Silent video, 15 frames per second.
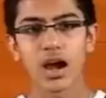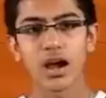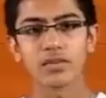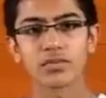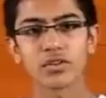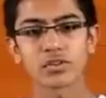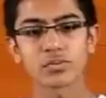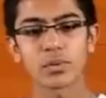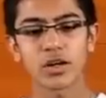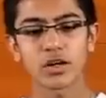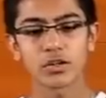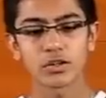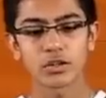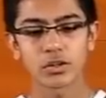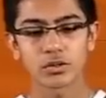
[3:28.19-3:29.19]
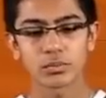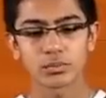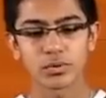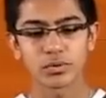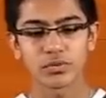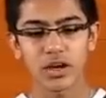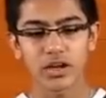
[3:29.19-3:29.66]
IvyAspire
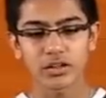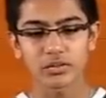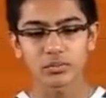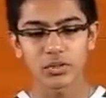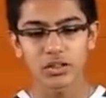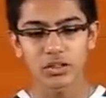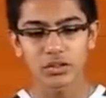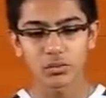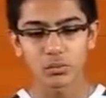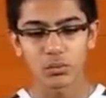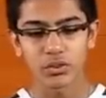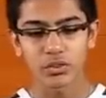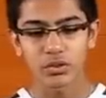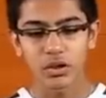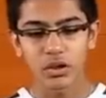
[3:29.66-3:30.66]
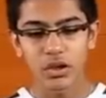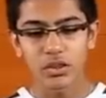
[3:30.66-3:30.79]
provided me with